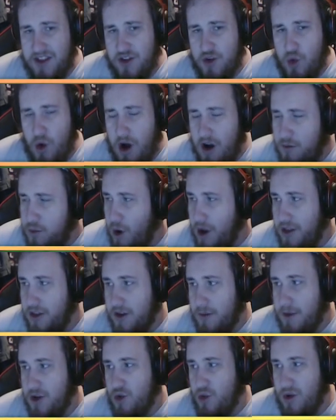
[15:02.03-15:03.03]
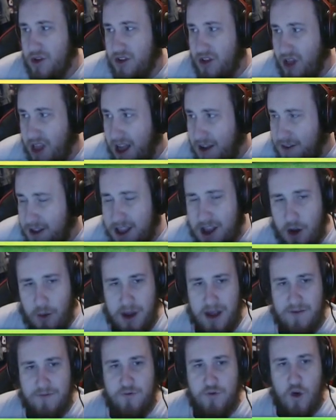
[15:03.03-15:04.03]
gets 12 points compared to his 11. He'll
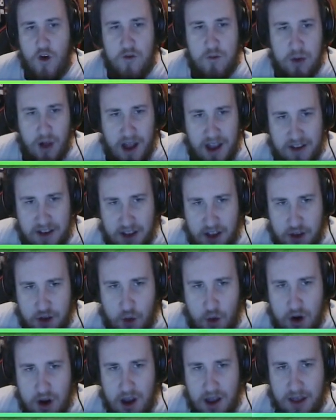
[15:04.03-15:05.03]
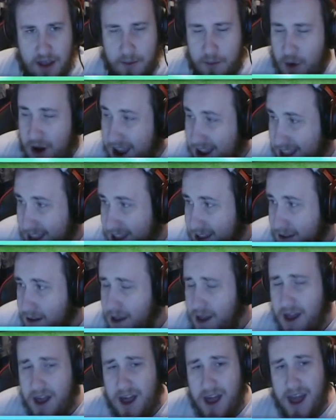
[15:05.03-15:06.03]
be in 4th place in the
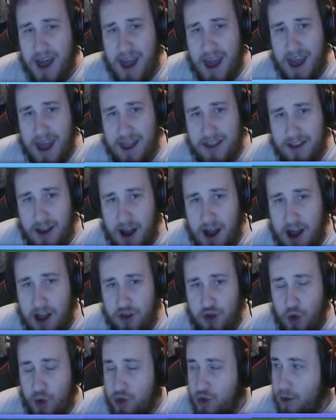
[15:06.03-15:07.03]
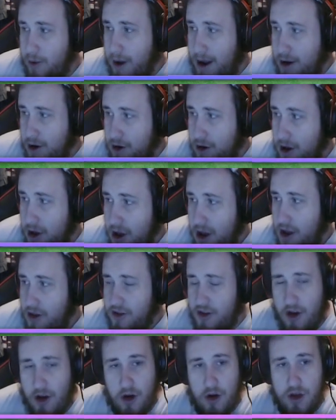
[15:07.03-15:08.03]
bracket, and 2-3 record.
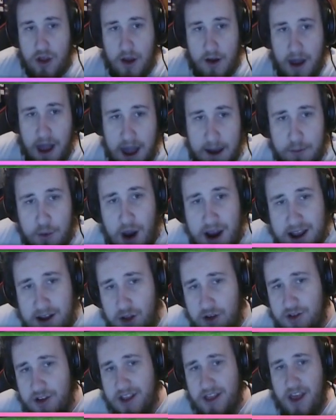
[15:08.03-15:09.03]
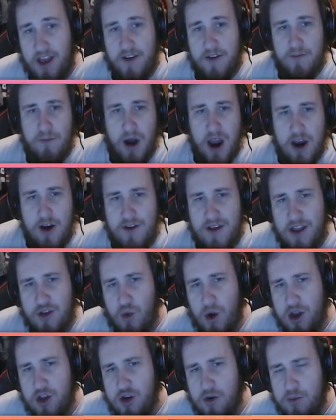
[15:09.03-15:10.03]
So the A bracket looks like this: Myers
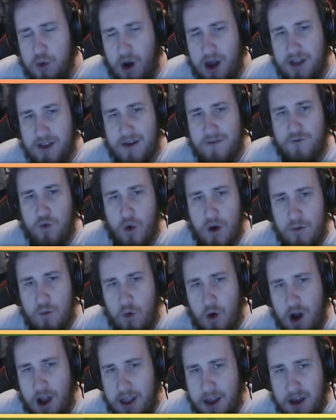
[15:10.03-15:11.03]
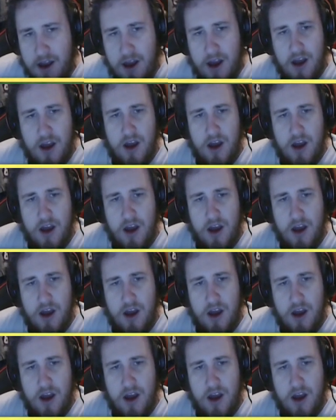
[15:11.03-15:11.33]
at 22 points at 4-1,